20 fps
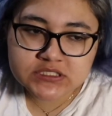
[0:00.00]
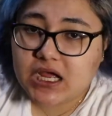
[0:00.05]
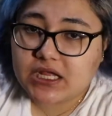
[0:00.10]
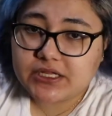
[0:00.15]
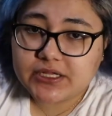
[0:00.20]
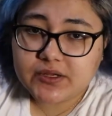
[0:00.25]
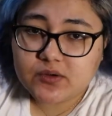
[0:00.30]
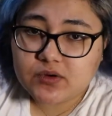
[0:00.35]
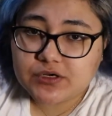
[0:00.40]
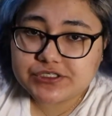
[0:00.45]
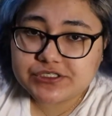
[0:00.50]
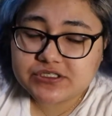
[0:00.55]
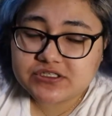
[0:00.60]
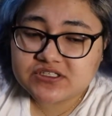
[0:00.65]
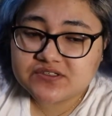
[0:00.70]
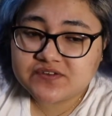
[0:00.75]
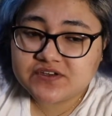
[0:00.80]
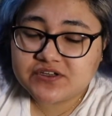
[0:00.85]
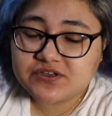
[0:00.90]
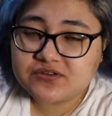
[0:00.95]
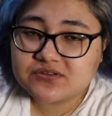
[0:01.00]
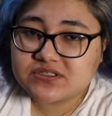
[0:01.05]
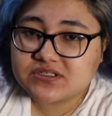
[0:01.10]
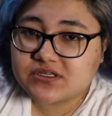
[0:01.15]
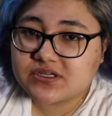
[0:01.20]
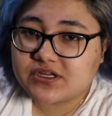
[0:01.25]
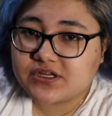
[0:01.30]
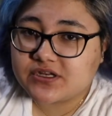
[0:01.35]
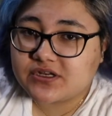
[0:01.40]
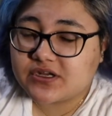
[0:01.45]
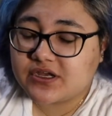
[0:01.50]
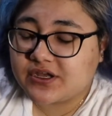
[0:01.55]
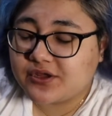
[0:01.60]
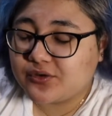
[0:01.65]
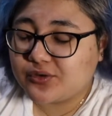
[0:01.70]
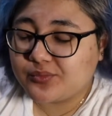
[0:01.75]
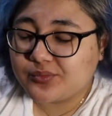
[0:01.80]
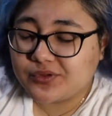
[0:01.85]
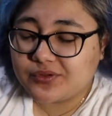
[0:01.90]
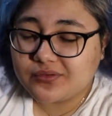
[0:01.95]
I like watching these videos and I
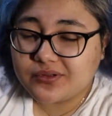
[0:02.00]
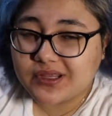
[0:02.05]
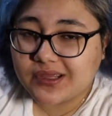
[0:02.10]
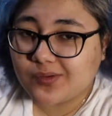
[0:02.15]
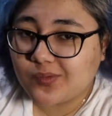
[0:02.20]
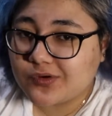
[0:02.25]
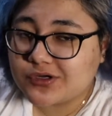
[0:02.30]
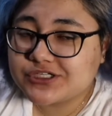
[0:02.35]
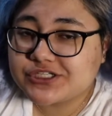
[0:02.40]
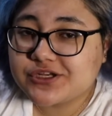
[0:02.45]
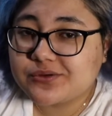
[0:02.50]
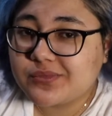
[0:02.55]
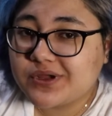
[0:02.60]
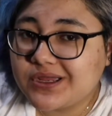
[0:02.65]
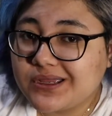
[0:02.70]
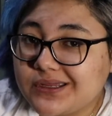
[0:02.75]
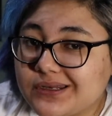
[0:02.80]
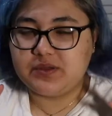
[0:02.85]
hope you like watching mine.